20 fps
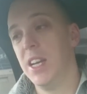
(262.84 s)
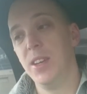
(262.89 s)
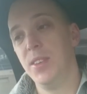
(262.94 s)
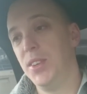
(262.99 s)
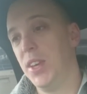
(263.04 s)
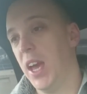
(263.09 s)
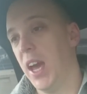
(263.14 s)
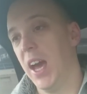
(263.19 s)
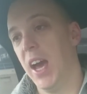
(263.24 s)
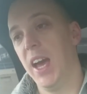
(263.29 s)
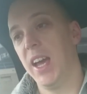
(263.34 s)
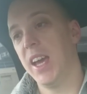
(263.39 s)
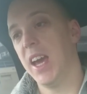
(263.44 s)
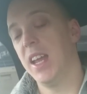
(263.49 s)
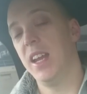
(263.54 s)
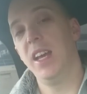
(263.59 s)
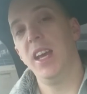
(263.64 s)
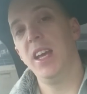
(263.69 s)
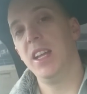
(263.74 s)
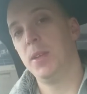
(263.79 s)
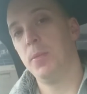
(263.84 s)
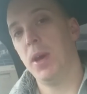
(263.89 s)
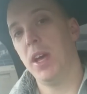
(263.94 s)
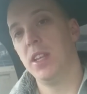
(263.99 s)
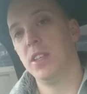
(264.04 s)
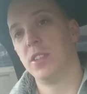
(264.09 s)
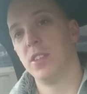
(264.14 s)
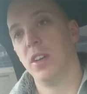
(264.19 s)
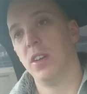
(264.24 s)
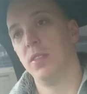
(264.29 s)
Yeah, again, it
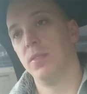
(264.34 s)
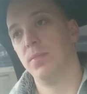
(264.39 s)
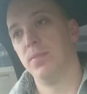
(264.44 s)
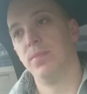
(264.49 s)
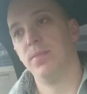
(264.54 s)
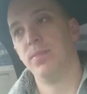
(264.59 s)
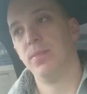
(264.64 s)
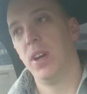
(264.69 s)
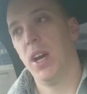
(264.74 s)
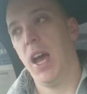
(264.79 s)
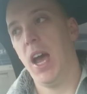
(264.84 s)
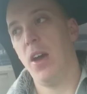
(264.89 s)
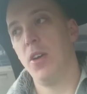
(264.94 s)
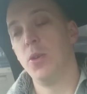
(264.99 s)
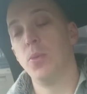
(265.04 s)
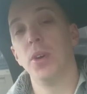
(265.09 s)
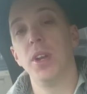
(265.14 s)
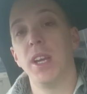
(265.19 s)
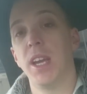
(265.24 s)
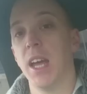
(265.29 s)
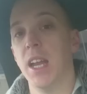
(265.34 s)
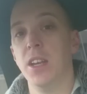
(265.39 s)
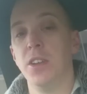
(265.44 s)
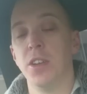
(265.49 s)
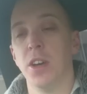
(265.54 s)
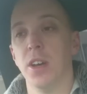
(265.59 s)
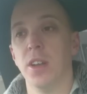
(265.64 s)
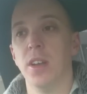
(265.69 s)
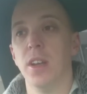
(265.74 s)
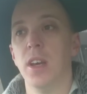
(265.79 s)
depends on how you want to get it
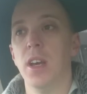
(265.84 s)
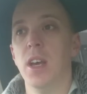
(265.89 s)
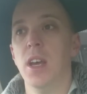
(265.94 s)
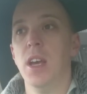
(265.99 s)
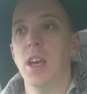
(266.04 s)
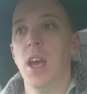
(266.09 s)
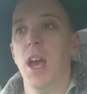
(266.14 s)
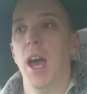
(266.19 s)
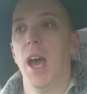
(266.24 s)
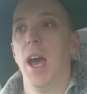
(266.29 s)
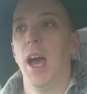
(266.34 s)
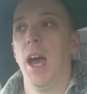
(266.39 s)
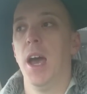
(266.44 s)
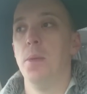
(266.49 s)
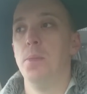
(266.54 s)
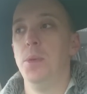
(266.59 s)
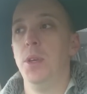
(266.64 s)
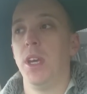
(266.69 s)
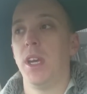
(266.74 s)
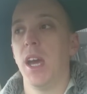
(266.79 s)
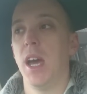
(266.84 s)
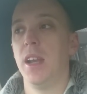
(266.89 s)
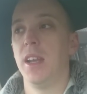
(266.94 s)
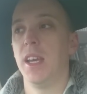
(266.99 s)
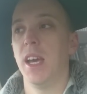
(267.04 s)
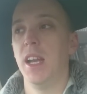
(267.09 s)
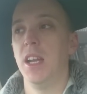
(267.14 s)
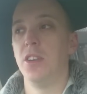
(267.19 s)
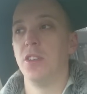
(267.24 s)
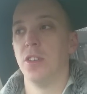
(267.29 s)
done. You can
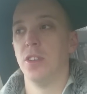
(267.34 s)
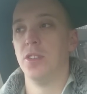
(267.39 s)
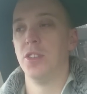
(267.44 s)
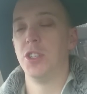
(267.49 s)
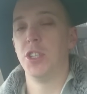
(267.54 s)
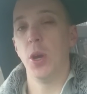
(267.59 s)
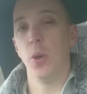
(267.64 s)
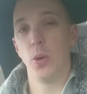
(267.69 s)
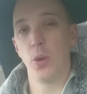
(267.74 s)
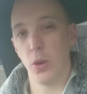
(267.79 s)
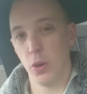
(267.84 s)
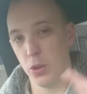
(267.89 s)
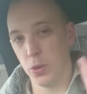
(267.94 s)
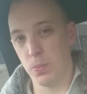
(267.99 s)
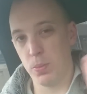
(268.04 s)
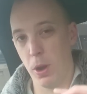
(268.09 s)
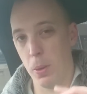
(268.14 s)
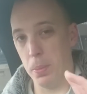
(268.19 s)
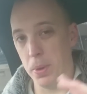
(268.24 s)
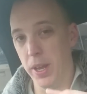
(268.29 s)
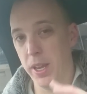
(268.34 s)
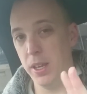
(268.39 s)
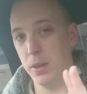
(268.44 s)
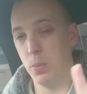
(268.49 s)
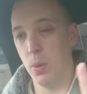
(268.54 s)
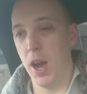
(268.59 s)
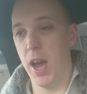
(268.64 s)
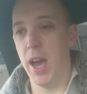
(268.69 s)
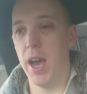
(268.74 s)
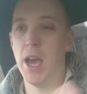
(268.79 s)
get it done so-called properly,
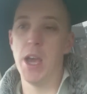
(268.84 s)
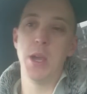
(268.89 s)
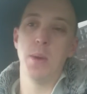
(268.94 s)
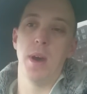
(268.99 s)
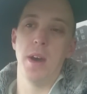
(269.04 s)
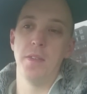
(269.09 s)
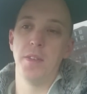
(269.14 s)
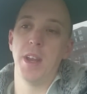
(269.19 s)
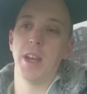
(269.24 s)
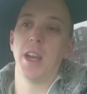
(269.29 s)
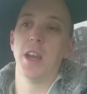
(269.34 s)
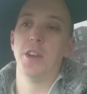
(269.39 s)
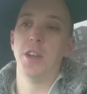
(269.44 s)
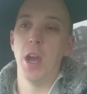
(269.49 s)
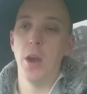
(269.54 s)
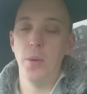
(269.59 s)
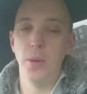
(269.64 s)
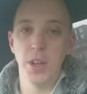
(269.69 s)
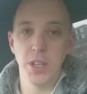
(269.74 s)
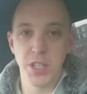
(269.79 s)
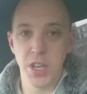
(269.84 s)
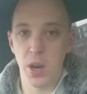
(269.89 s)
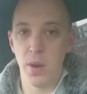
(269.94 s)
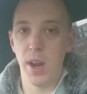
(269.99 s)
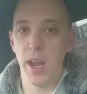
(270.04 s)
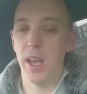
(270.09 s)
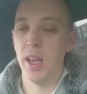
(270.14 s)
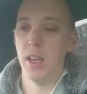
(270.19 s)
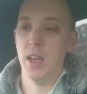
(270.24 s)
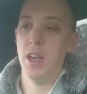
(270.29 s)
where you have like a donor
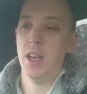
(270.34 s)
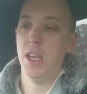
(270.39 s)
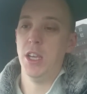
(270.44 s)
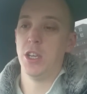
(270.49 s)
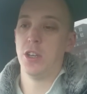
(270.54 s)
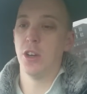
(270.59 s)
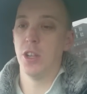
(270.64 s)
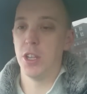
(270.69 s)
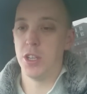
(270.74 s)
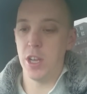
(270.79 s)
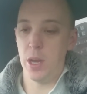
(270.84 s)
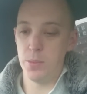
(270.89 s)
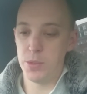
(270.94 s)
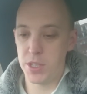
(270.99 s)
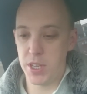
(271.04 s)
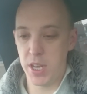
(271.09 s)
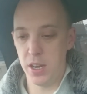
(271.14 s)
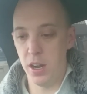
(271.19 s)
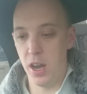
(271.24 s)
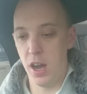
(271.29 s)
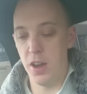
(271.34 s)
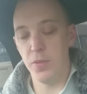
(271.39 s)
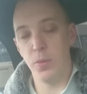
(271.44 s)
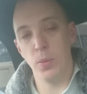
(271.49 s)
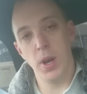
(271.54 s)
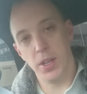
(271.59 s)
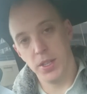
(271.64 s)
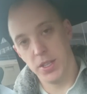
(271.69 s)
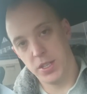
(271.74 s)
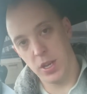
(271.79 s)
turret, you cut the top skin off,
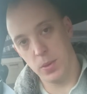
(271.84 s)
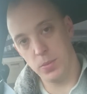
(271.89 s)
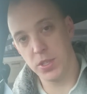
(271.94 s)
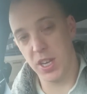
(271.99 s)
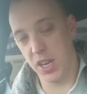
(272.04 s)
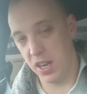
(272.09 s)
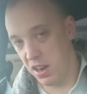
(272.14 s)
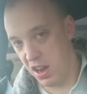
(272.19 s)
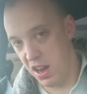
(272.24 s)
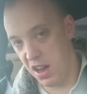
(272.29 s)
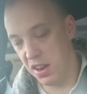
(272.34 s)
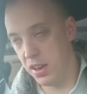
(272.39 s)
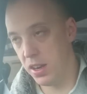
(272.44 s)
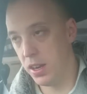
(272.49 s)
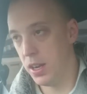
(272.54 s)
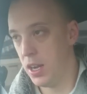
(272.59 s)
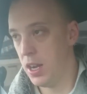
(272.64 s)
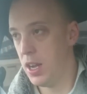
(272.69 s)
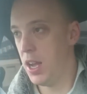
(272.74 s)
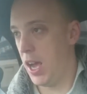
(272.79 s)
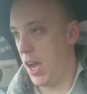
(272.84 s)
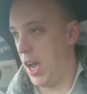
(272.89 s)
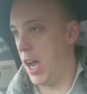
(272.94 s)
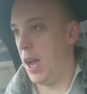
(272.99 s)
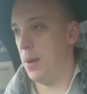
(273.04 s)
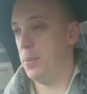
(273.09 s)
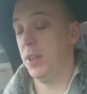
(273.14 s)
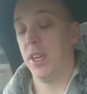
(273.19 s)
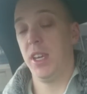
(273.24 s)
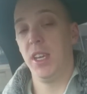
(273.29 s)
weld the top skin on.
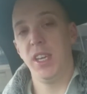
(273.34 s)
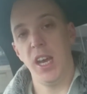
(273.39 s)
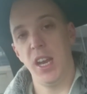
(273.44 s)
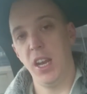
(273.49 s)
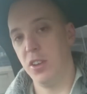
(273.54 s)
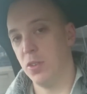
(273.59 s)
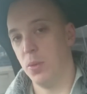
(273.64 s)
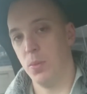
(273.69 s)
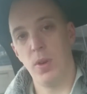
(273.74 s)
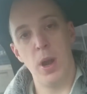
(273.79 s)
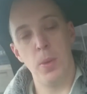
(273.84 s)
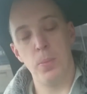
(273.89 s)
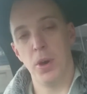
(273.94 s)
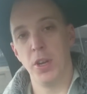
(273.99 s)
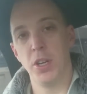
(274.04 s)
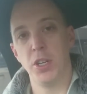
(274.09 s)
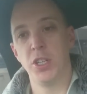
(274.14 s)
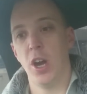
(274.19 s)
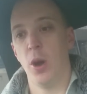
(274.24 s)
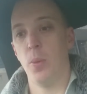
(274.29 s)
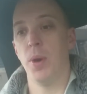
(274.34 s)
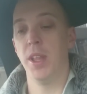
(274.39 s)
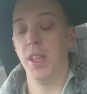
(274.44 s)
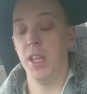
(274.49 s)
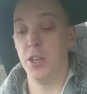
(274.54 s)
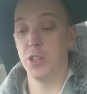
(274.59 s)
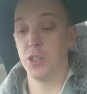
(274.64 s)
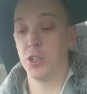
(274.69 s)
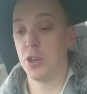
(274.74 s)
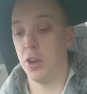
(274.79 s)
You can get it done with a body shop where
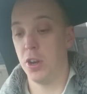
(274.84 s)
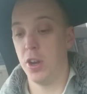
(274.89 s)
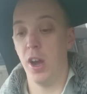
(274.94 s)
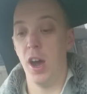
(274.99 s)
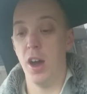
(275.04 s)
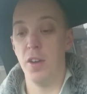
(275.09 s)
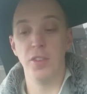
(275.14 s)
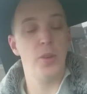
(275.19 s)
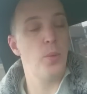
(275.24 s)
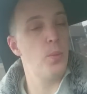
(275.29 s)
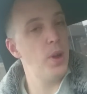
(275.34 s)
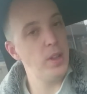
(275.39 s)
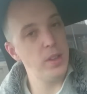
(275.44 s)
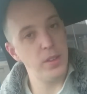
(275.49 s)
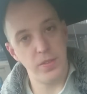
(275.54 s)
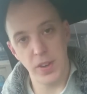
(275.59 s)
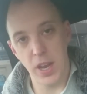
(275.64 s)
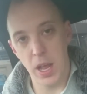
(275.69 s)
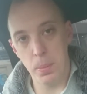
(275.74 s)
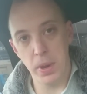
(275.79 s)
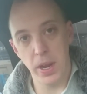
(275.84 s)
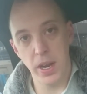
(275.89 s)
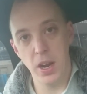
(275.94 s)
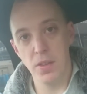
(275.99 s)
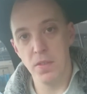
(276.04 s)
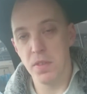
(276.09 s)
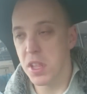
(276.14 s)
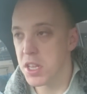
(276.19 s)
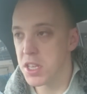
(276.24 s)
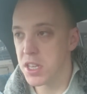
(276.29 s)
they just cut it off and then weld a flat plate
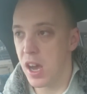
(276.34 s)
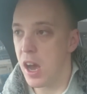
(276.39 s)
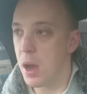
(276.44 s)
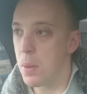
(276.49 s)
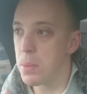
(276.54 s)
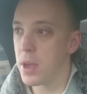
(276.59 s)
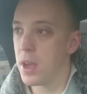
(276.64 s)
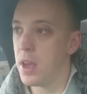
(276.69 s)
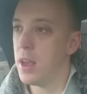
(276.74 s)
over the top.